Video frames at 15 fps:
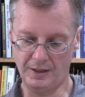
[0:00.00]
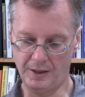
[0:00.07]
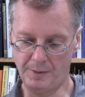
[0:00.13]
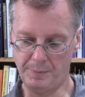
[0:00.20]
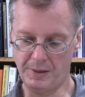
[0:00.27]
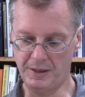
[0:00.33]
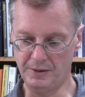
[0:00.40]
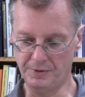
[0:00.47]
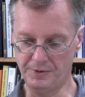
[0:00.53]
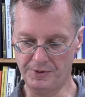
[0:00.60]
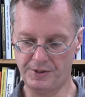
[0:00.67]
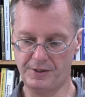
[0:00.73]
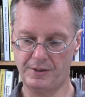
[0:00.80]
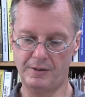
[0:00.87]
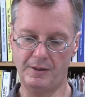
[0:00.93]

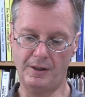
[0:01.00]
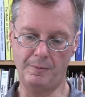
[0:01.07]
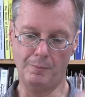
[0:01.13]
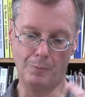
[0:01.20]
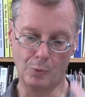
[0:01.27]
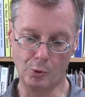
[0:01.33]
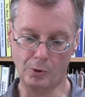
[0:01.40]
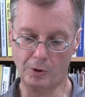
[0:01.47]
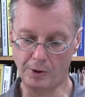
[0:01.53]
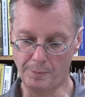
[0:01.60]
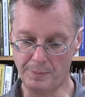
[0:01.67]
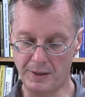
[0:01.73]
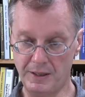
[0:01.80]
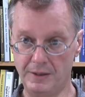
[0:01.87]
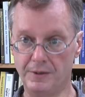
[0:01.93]
appeals, moral
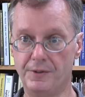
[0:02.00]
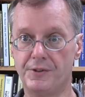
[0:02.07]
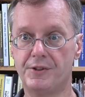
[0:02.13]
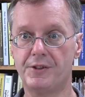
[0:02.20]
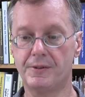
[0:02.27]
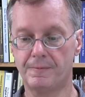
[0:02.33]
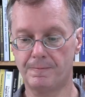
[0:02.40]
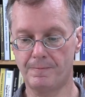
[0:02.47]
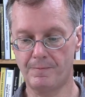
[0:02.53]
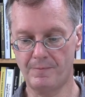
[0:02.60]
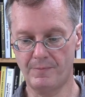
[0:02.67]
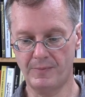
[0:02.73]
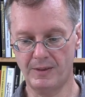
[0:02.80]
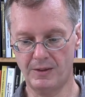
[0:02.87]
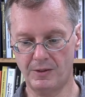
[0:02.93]
appeals,
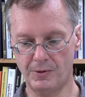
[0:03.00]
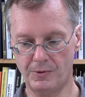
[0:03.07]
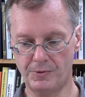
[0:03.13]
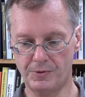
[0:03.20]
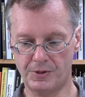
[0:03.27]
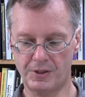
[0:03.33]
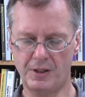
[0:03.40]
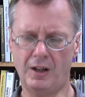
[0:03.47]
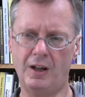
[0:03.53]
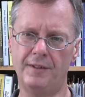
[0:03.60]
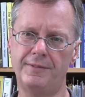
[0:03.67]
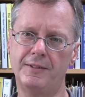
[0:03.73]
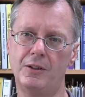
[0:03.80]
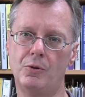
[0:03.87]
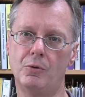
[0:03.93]
those
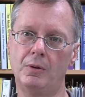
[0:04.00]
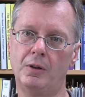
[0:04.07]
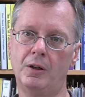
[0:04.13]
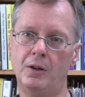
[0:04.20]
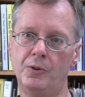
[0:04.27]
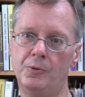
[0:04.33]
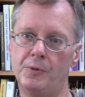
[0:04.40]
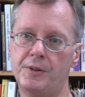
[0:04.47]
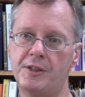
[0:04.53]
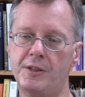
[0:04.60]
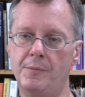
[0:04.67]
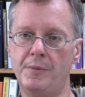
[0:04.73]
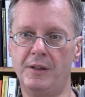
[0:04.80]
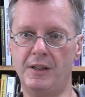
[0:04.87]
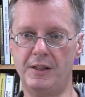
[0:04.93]
often go along with
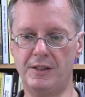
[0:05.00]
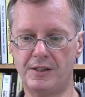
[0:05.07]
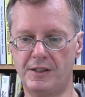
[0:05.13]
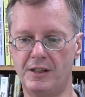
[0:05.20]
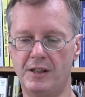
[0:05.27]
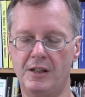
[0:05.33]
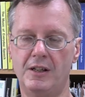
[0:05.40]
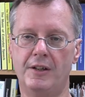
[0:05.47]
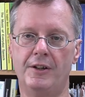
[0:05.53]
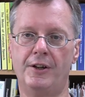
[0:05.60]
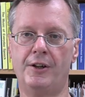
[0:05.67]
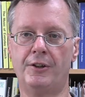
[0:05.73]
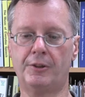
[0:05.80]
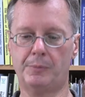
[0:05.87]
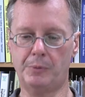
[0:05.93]
some of these
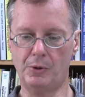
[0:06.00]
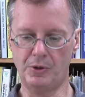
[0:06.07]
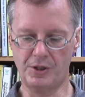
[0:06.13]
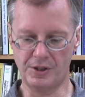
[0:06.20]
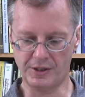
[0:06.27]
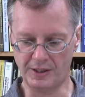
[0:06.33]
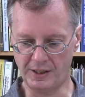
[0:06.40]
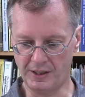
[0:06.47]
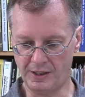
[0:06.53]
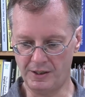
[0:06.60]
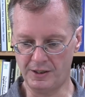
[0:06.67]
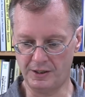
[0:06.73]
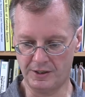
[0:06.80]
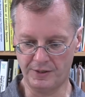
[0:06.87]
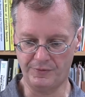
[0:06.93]
other approaches like
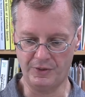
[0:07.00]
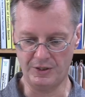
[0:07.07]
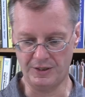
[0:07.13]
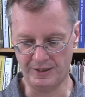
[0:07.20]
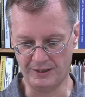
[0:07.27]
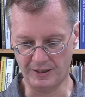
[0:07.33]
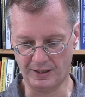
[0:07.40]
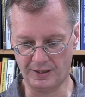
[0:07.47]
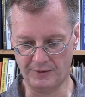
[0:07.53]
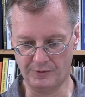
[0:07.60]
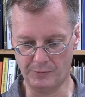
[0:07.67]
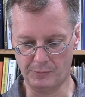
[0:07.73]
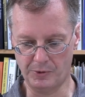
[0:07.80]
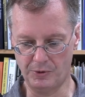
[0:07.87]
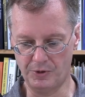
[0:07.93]
inductive and deductive
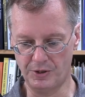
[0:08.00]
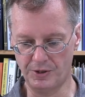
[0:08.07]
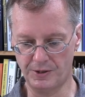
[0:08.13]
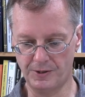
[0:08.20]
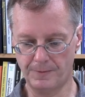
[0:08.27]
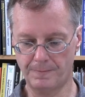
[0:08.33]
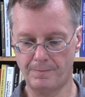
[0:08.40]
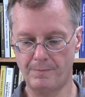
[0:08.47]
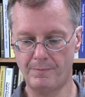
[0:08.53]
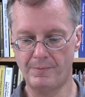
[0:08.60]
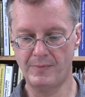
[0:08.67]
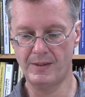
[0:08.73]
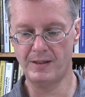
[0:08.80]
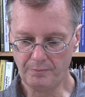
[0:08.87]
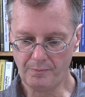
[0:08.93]
approaches.
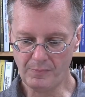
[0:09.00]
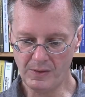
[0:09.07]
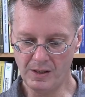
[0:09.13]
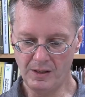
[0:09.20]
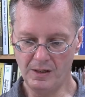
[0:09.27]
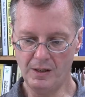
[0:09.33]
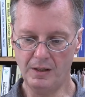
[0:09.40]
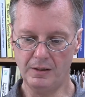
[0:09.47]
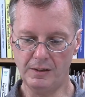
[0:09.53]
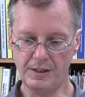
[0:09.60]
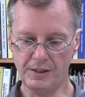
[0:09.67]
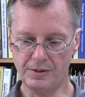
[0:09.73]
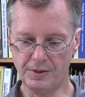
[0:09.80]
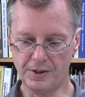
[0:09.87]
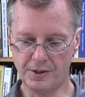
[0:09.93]

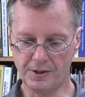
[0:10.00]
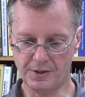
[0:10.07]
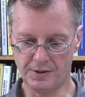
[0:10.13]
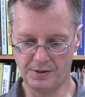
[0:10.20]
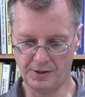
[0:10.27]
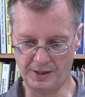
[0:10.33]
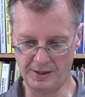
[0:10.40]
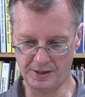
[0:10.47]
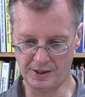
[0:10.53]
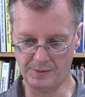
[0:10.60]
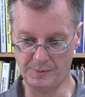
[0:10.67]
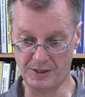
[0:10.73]
Let's look at some